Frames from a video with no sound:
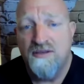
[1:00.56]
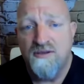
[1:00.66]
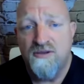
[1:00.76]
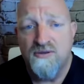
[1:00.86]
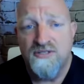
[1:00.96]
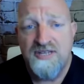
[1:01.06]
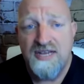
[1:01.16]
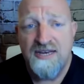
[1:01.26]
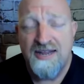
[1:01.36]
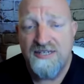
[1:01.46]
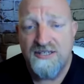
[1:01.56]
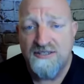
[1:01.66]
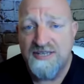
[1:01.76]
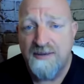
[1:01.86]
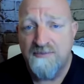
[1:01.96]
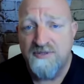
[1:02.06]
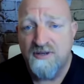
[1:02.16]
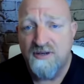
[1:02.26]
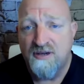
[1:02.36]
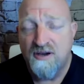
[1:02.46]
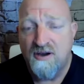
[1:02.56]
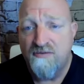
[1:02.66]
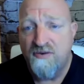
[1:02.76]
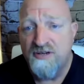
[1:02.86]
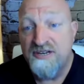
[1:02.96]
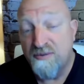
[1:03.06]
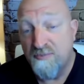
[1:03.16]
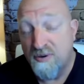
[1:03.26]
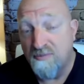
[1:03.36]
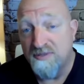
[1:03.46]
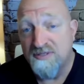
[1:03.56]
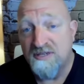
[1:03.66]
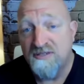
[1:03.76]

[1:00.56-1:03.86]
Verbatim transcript: your state and national exams are for a different purpose.